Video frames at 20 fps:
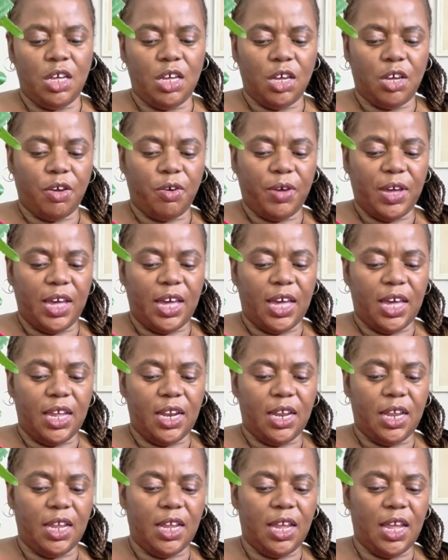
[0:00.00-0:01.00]
go
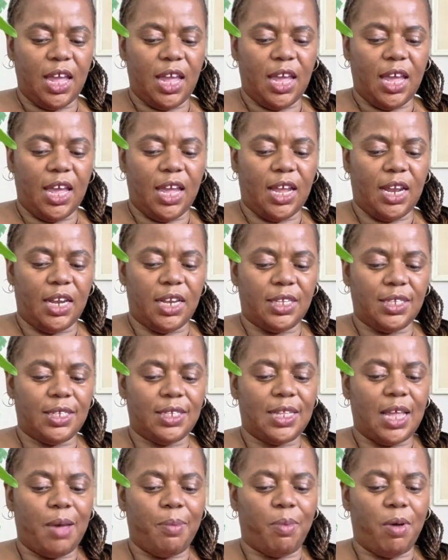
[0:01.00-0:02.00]
ahead and snap